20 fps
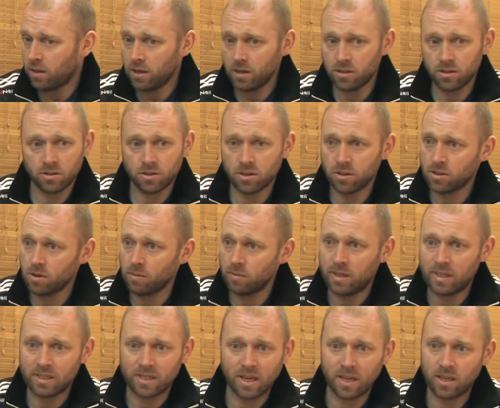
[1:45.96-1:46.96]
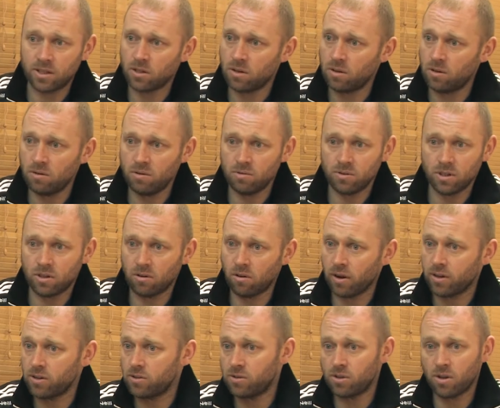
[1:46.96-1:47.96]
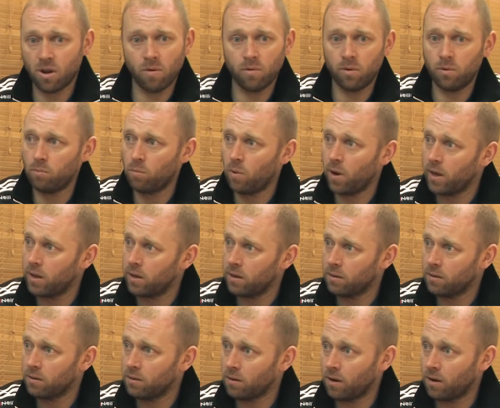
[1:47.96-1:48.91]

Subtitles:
Some of these kids are losing like a stone in weight.